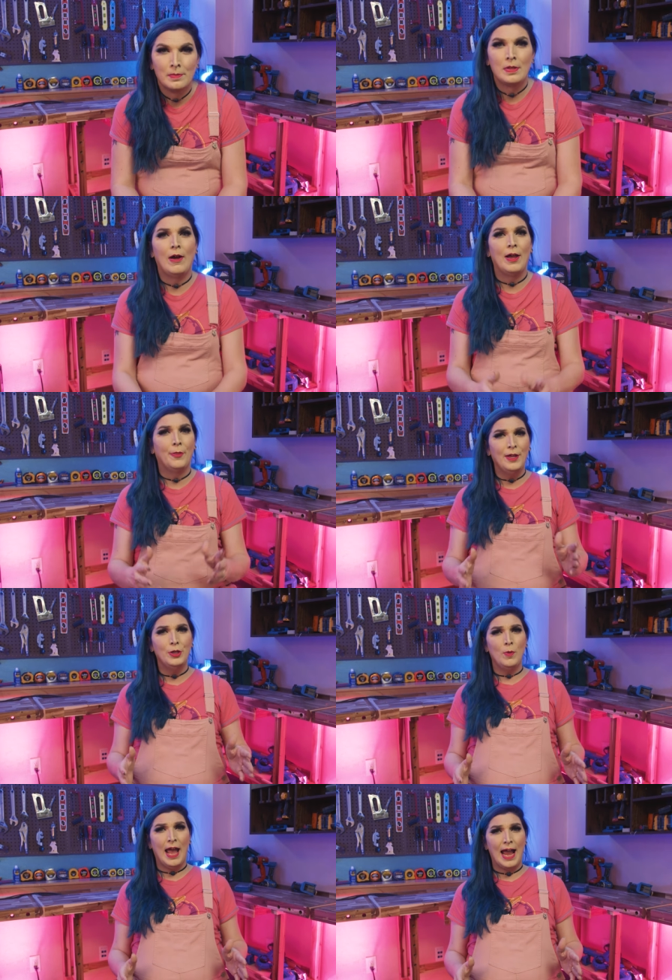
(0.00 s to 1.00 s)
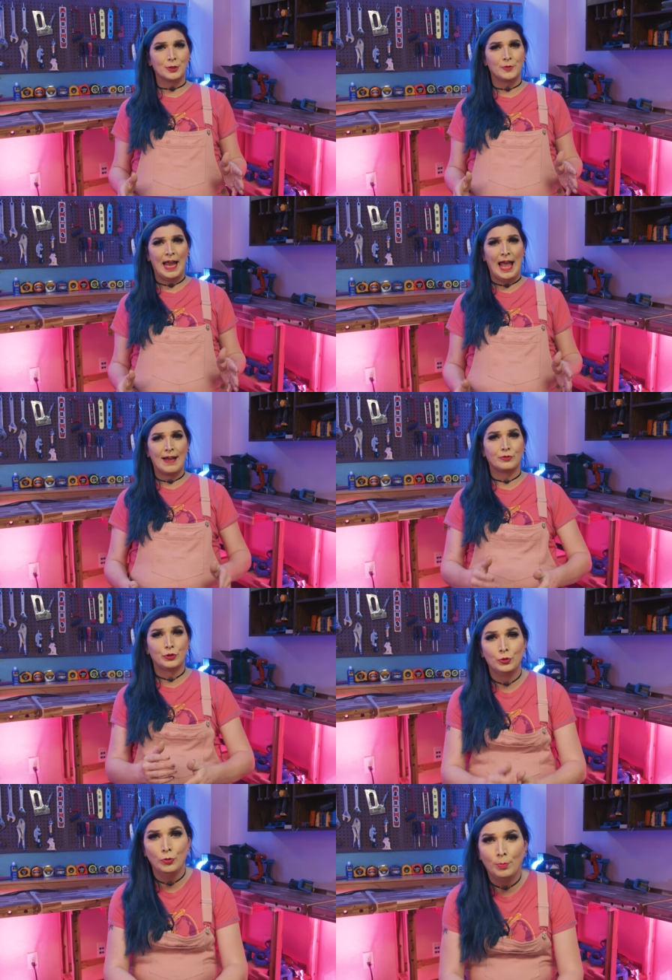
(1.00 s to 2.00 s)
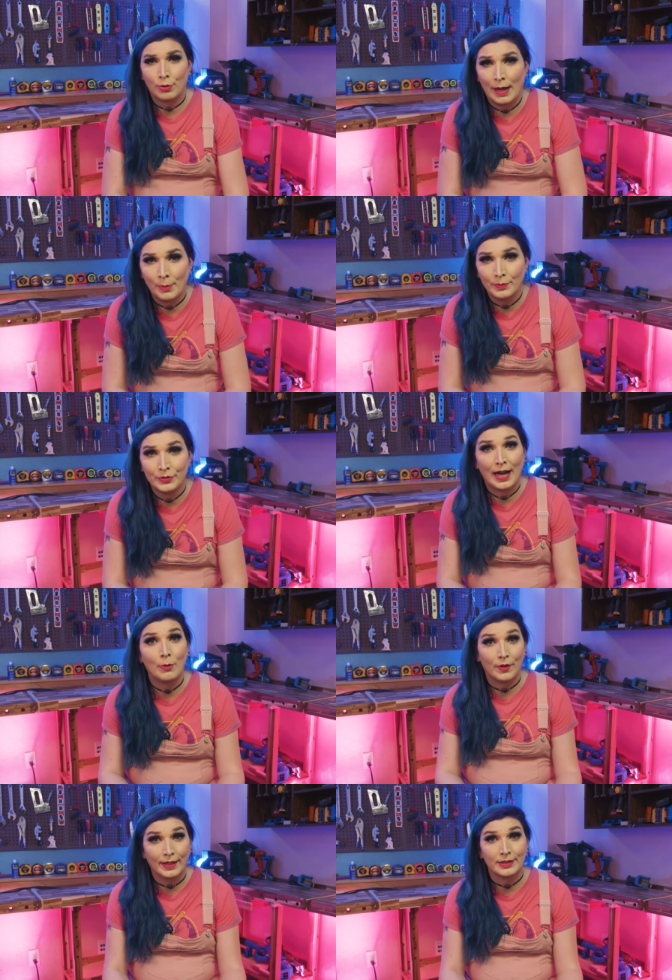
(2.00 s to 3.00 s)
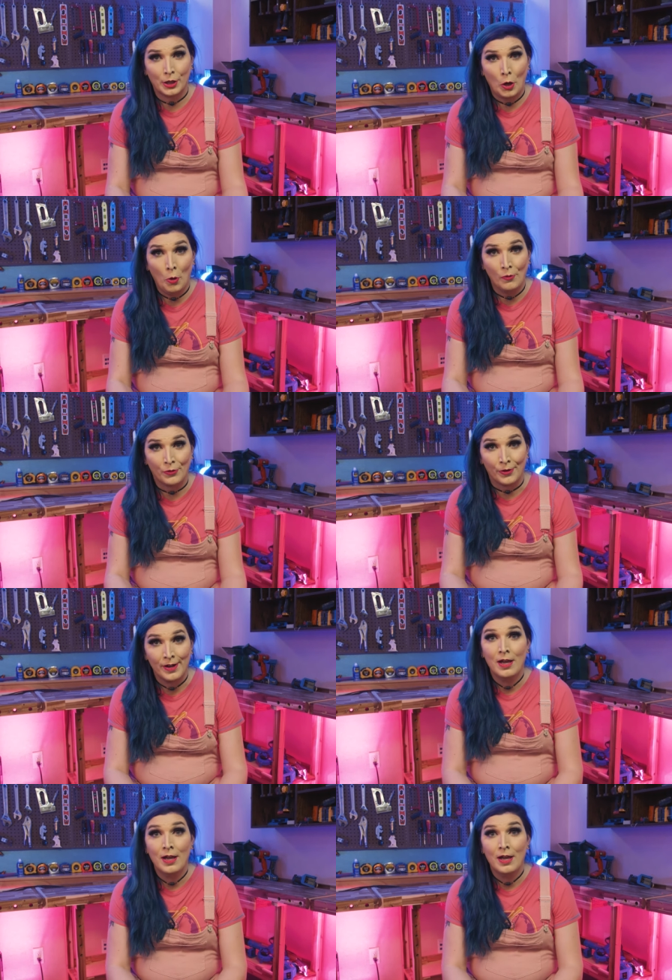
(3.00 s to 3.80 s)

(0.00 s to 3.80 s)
Now, I think you actually have two problems that I would like to go over.